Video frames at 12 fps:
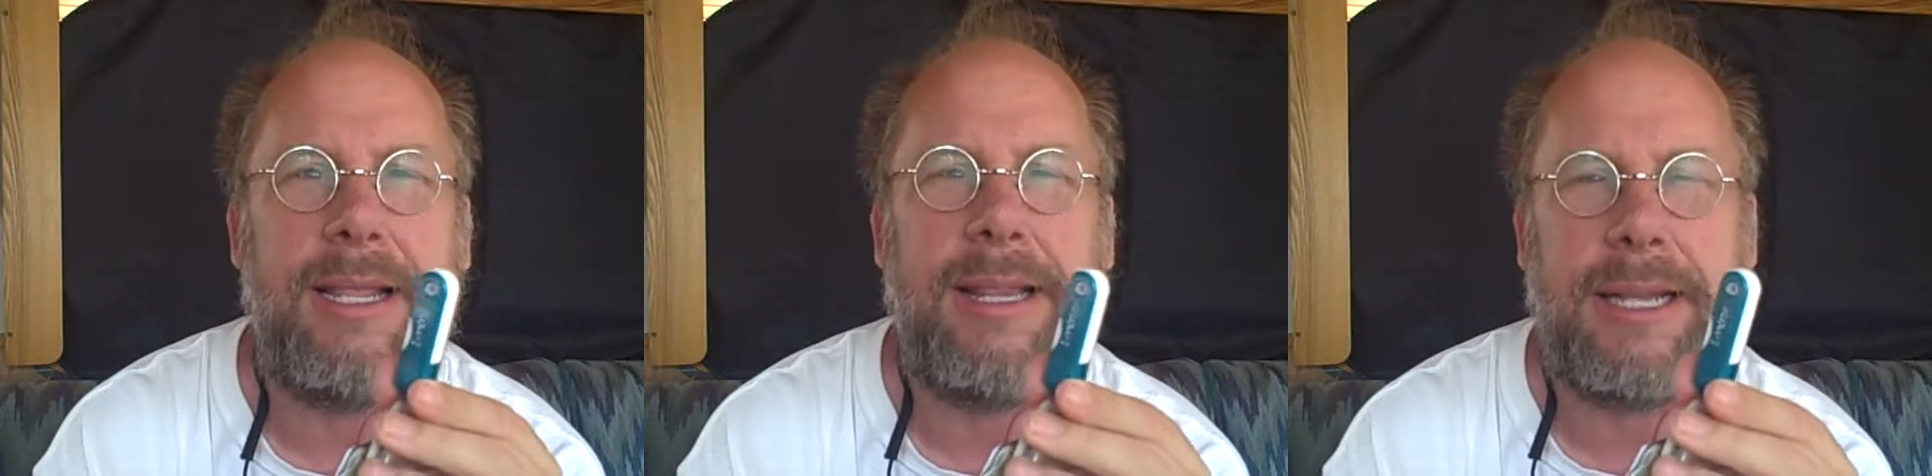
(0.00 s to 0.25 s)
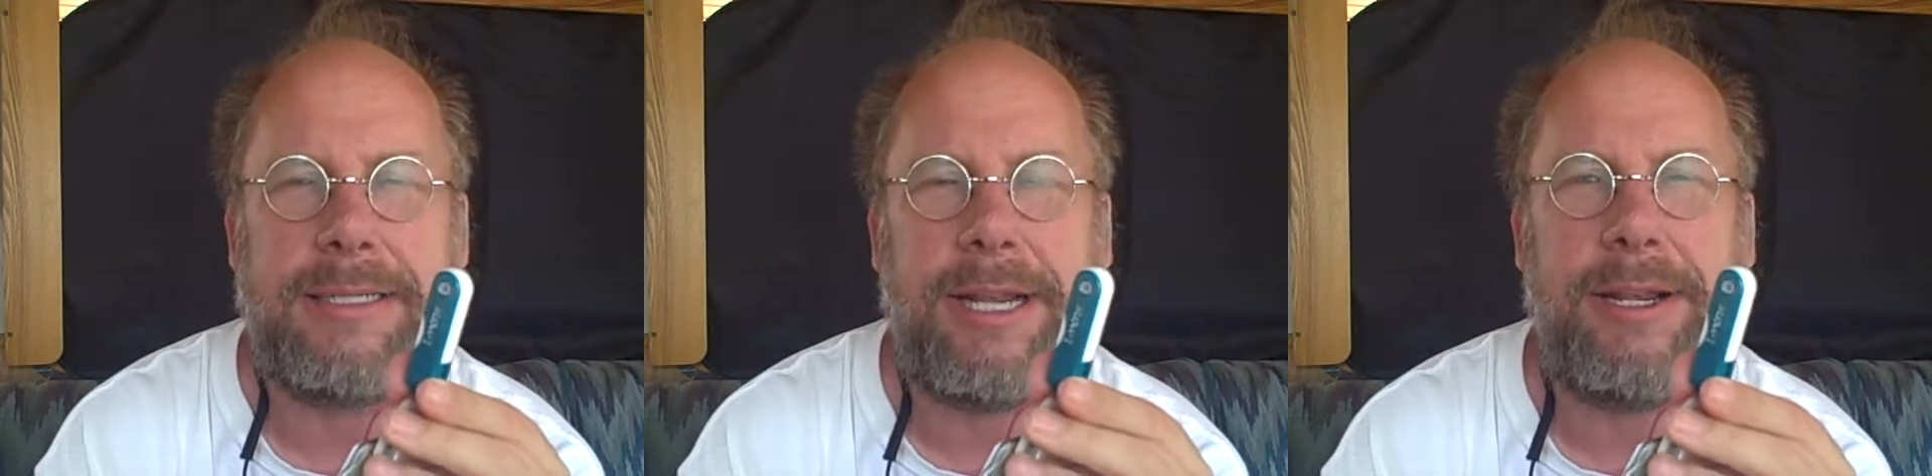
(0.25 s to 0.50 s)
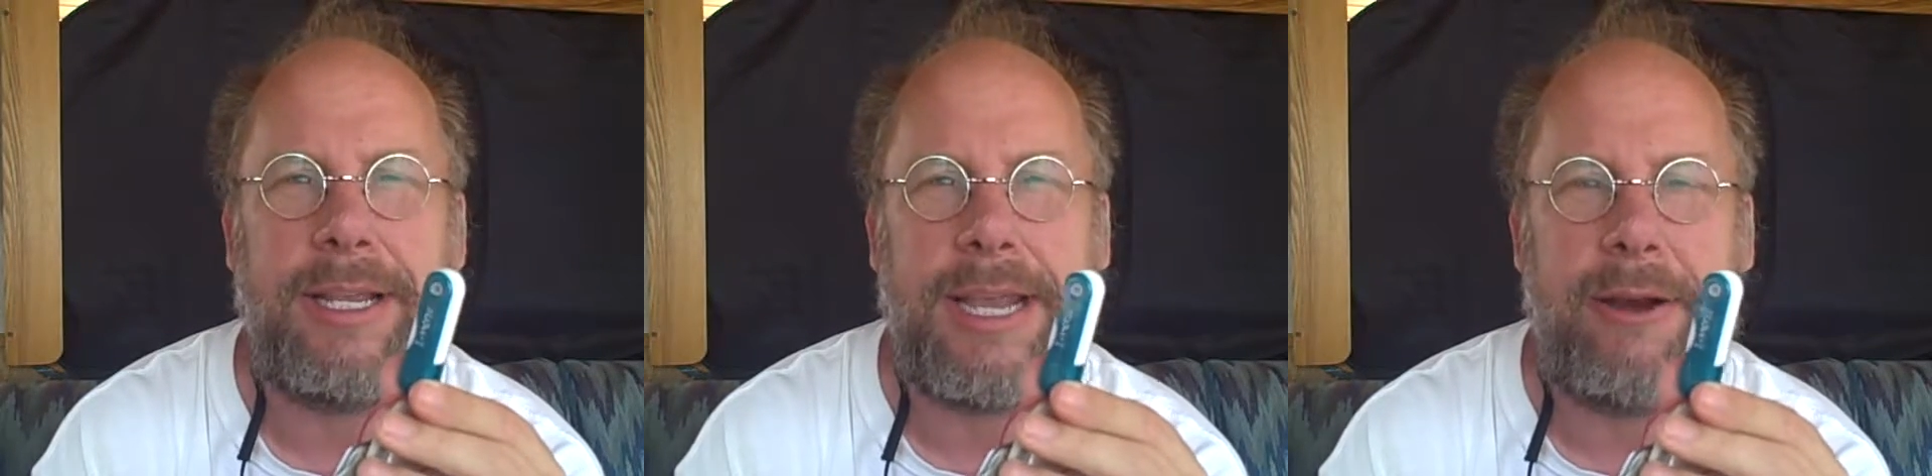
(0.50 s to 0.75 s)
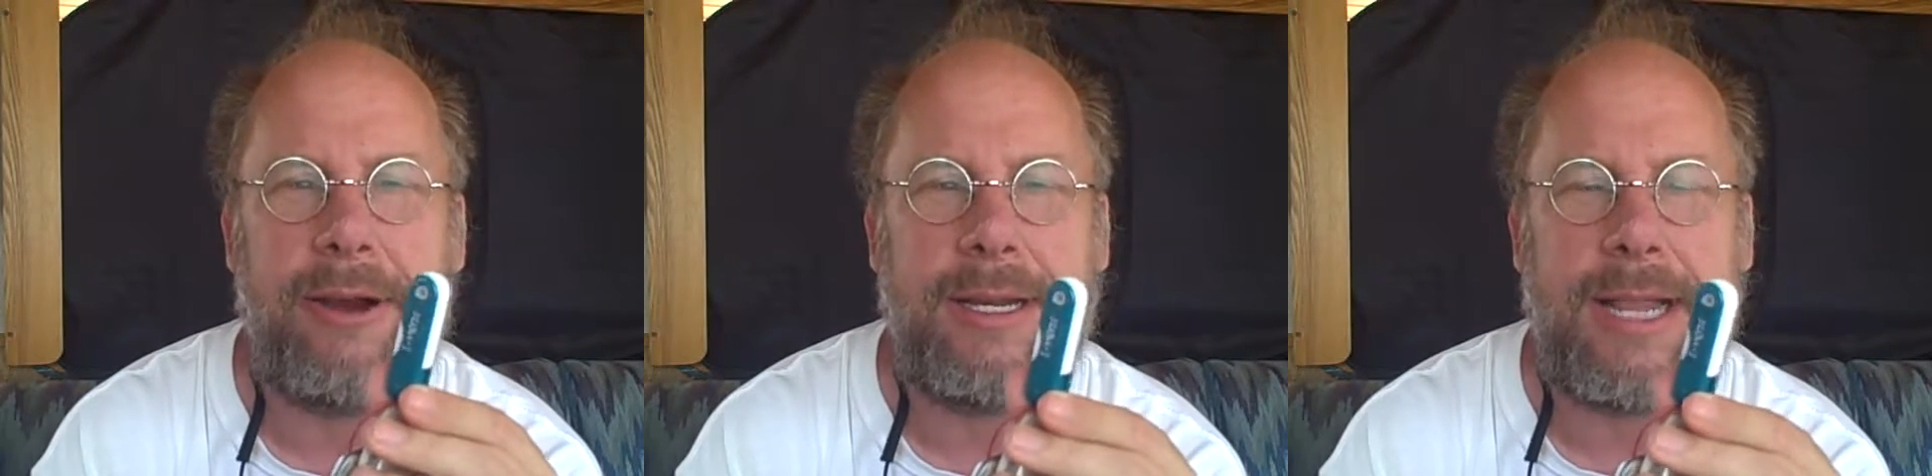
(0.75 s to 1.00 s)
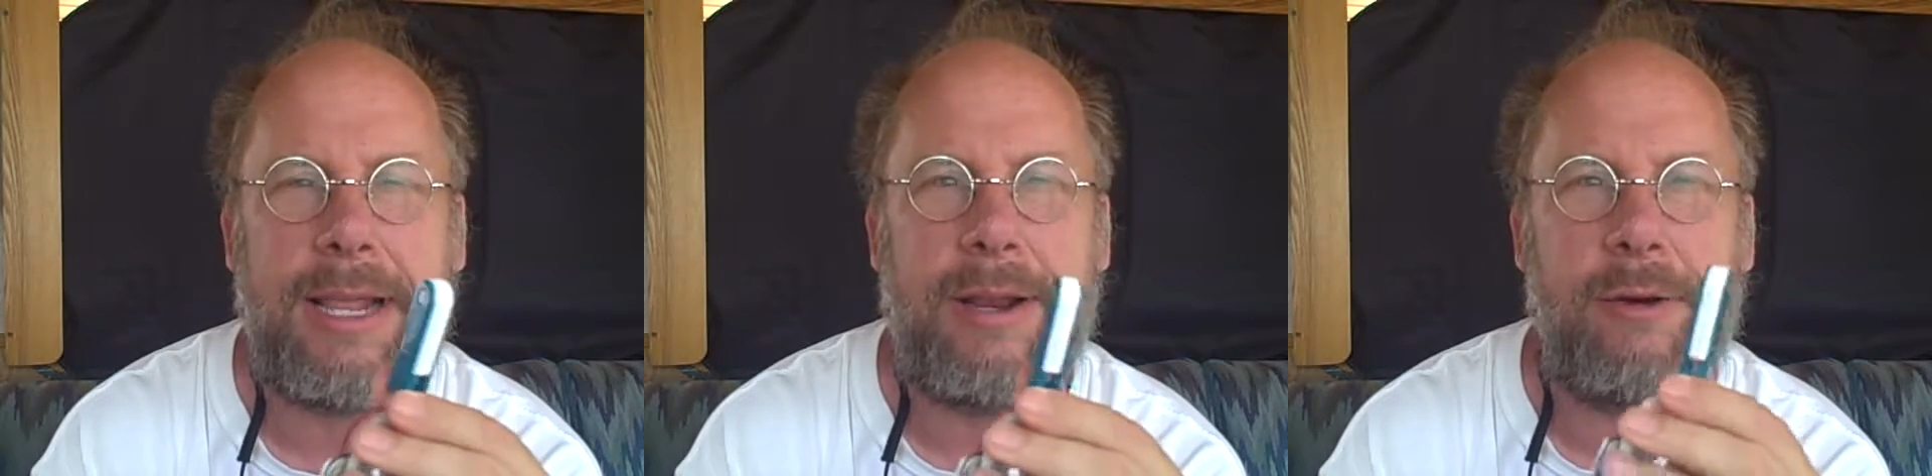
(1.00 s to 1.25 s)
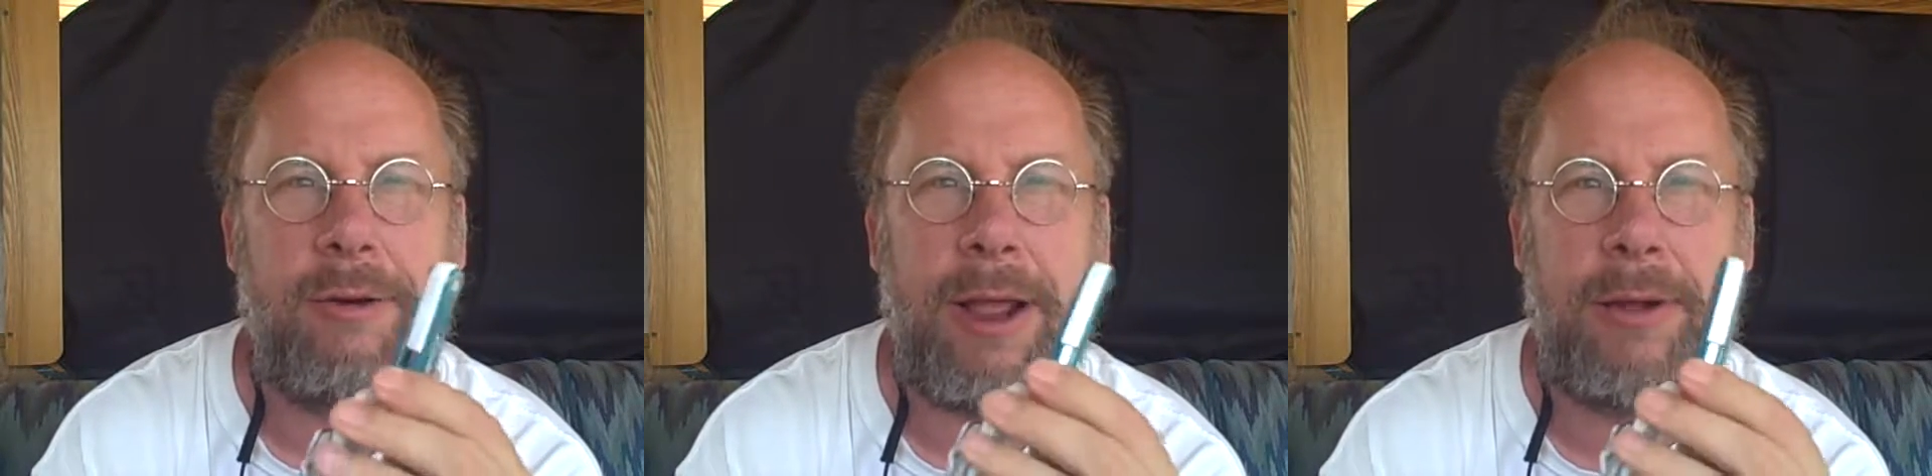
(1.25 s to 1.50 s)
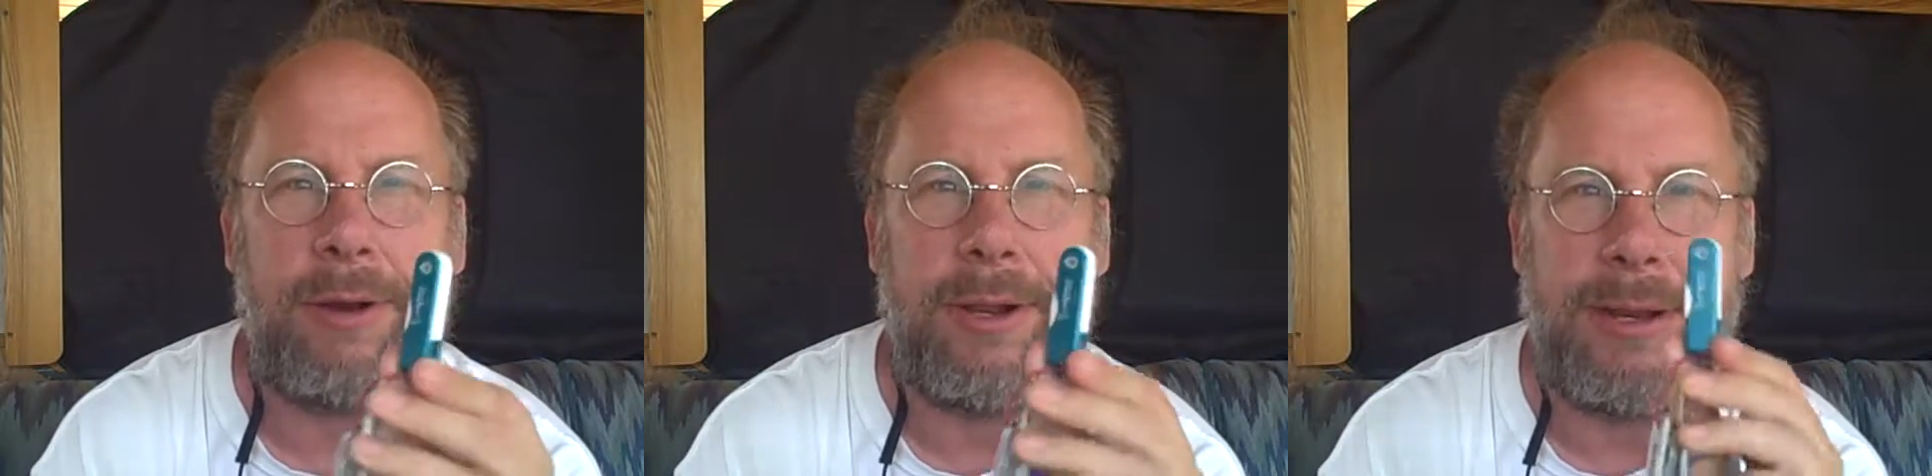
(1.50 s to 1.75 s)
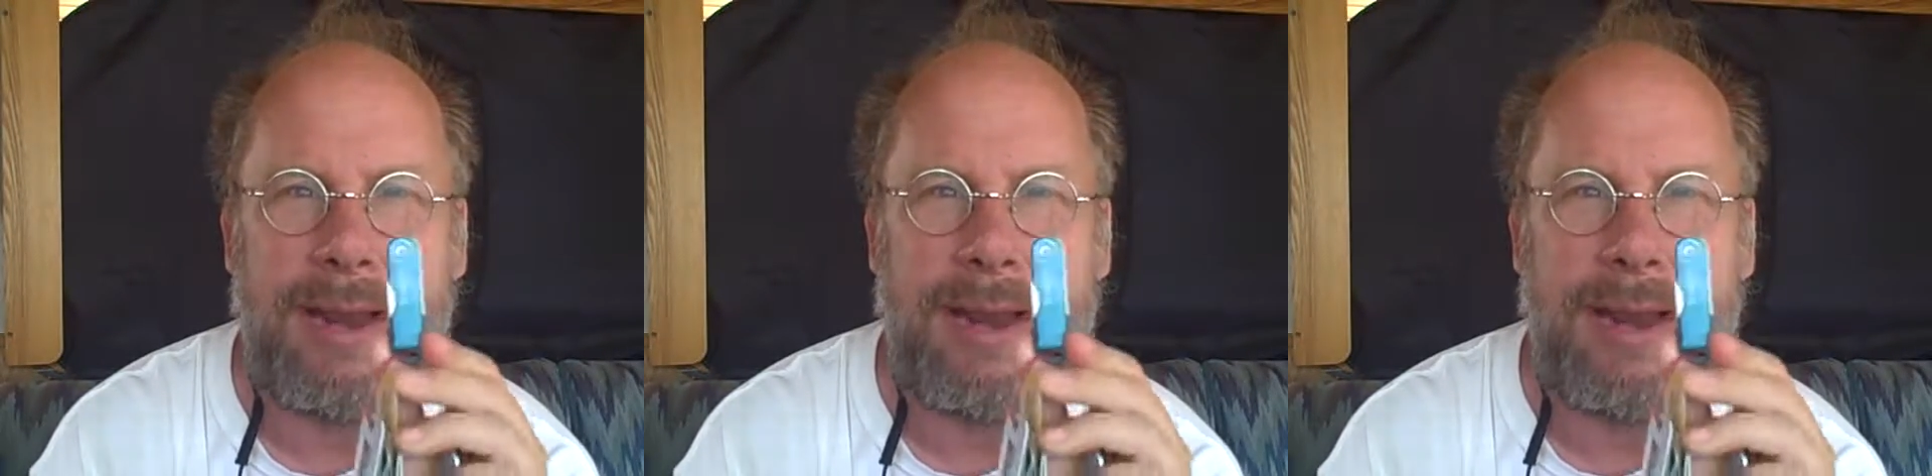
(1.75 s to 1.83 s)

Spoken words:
that's how you carried data around.